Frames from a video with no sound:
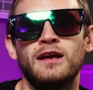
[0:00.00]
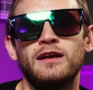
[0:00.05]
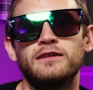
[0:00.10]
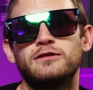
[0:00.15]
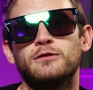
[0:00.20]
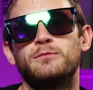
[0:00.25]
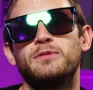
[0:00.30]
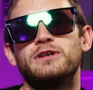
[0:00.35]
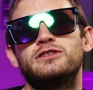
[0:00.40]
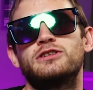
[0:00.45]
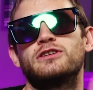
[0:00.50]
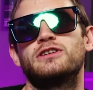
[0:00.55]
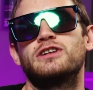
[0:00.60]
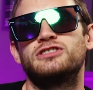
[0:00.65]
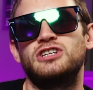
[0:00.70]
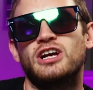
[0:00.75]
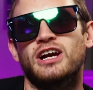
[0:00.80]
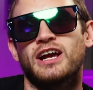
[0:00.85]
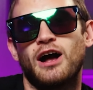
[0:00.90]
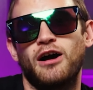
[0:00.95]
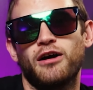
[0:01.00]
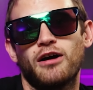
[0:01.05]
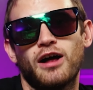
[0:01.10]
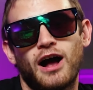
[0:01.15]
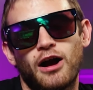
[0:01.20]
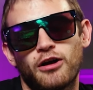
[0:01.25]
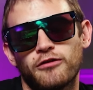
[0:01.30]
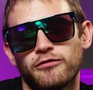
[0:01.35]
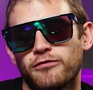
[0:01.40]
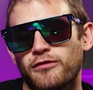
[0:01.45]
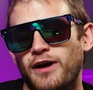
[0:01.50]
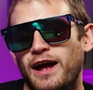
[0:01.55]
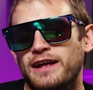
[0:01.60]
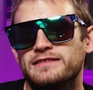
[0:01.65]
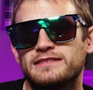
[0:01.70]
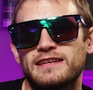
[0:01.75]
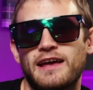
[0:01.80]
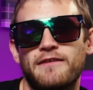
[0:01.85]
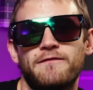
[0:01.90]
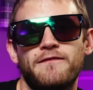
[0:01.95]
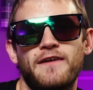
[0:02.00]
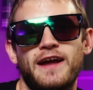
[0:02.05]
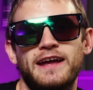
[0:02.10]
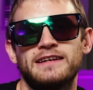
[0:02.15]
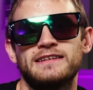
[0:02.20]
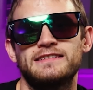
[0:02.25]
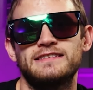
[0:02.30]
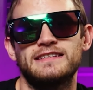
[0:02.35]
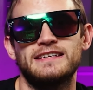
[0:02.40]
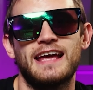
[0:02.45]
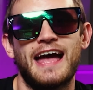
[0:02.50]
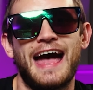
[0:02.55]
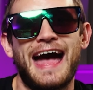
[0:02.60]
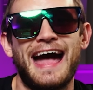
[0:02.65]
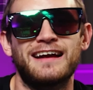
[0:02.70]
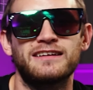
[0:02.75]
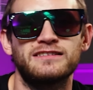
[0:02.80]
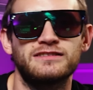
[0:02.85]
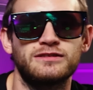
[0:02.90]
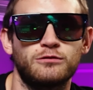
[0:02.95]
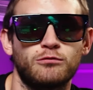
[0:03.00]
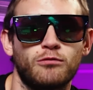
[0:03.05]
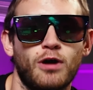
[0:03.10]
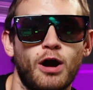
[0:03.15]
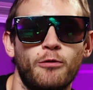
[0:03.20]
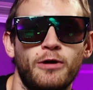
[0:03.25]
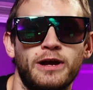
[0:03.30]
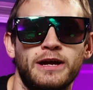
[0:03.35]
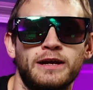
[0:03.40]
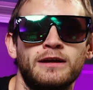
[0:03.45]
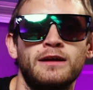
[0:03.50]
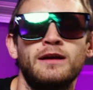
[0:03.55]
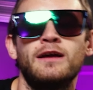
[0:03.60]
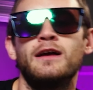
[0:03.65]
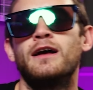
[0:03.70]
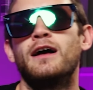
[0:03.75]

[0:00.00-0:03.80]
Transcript: So be sure to check out our friends at Fantasy Axe Throwing.